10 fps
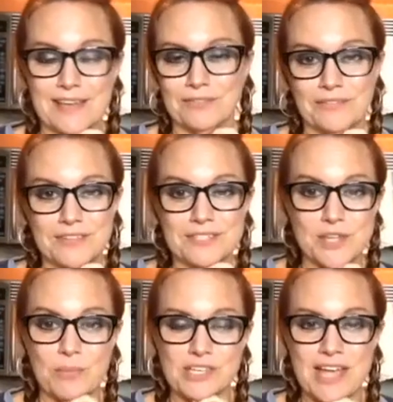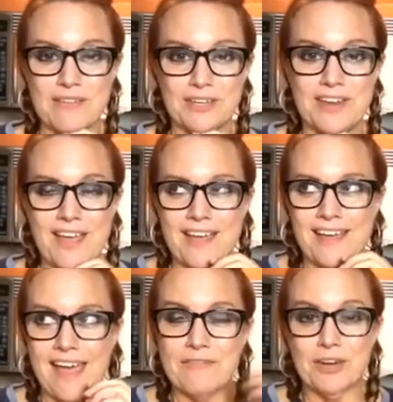I have loved this so much. Having
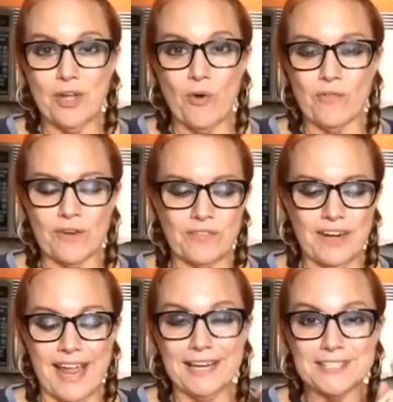having a goal for every day,